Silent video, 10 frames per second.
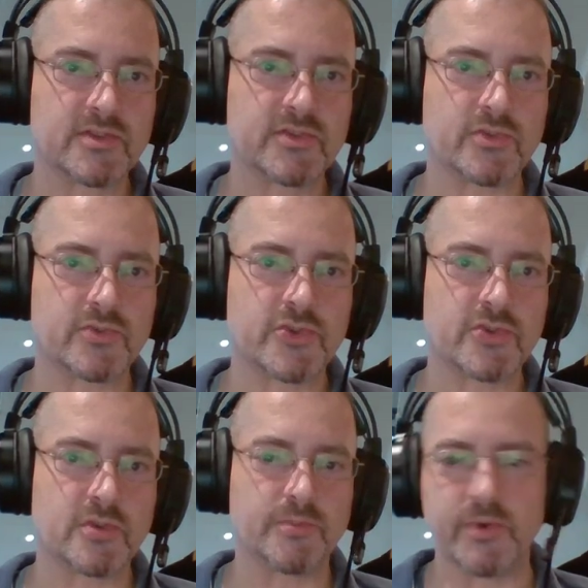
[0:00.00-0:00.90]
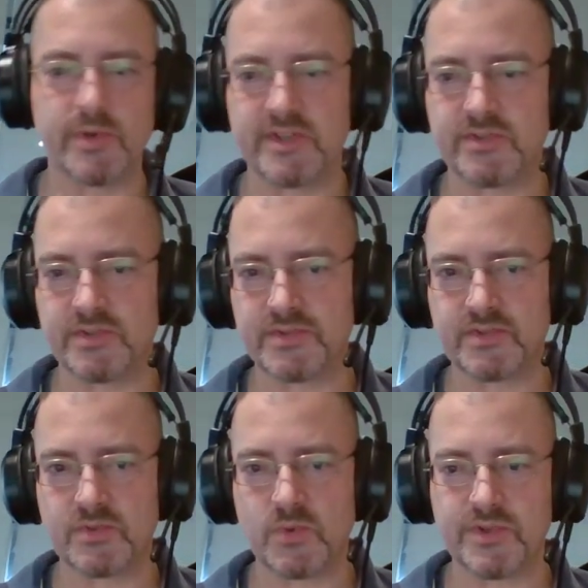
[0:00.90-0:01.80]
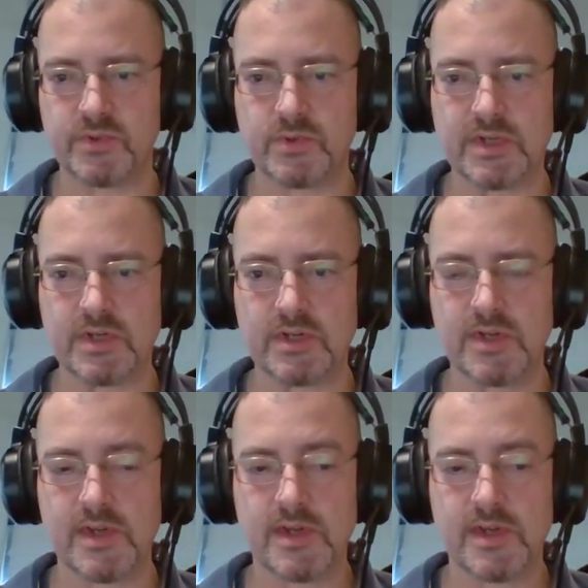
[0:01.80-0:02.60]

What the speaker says: search operators. When you are